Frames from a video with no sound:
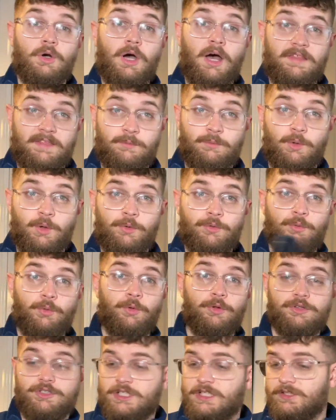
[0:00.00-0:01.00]
think we're going through all
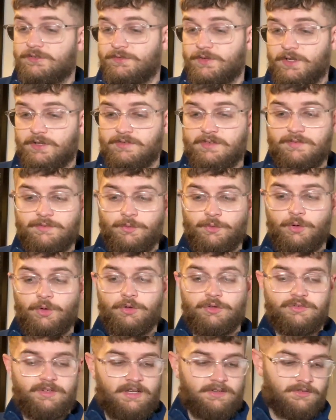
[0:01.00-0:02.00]
the jeans first, if they're all
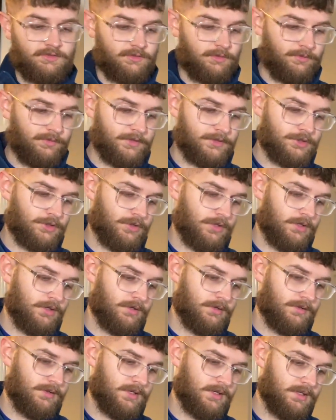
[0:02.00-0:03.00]
stacked on top of each other.
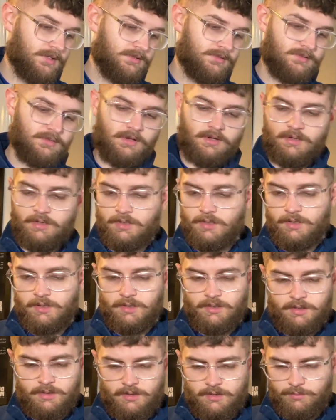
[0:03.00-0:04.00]
These
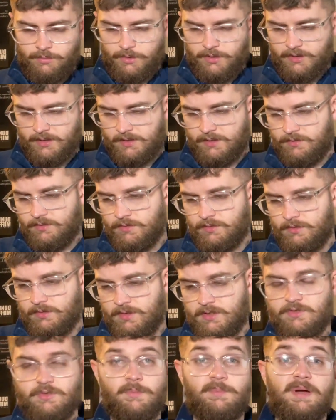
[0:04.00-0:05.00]
are, what are these?
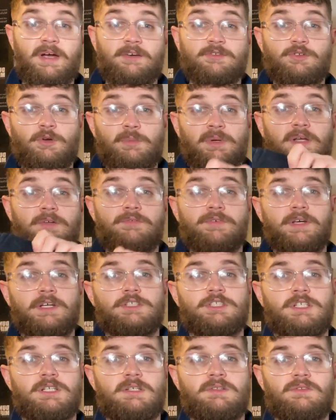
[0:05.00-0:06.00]
These are a pair of Tommy Hilfiger
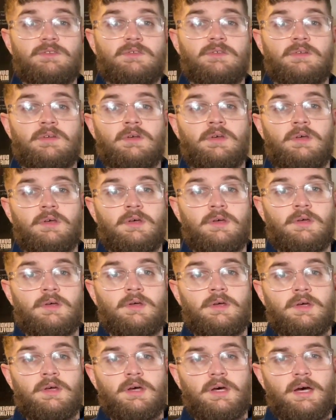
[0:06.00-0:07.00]
jeans.
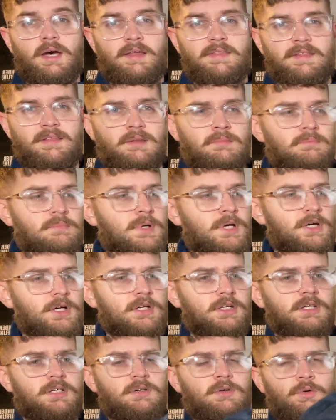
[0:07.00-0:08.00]
I think they're
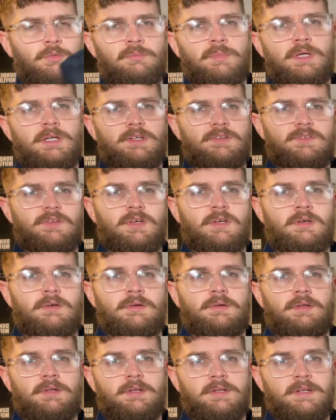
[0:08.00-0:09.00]
Mercer.
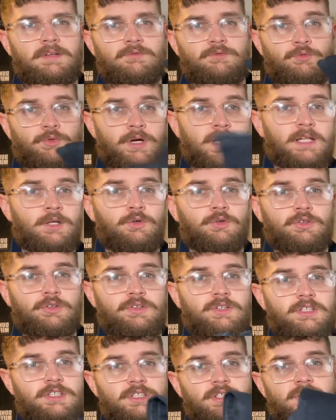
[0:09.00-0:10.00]
Really good
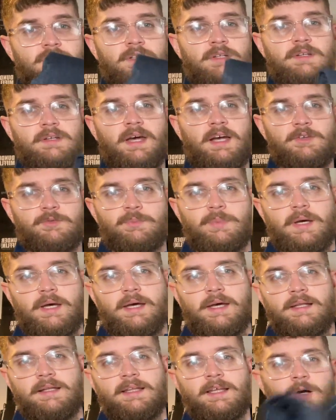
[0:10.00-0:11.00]
condition, nice
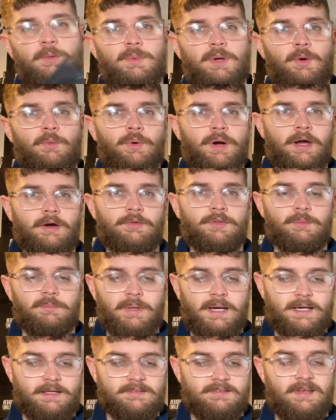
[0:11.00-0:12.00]
pair, a little bit of wear on the
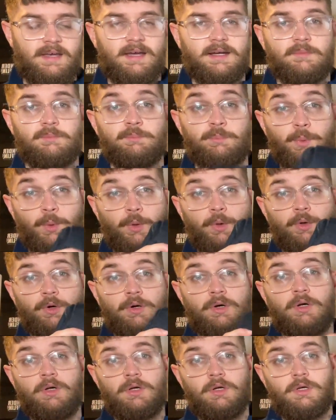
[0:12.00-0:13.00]
back tag, but
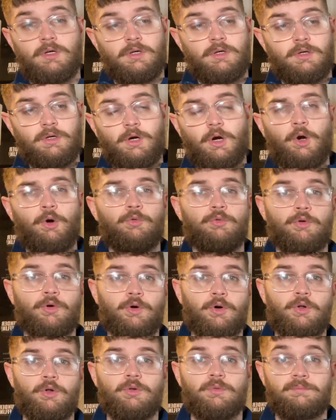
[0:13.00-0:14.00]

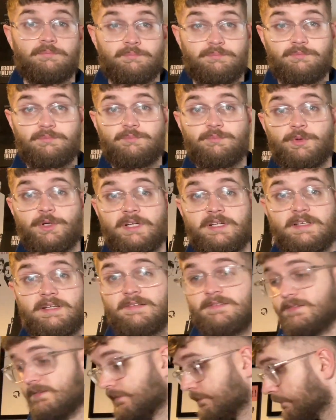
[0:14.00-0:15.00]
overall pretty
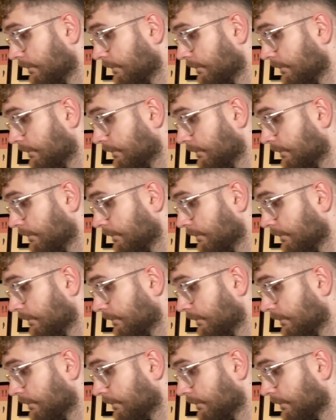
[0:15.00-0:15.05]
decent.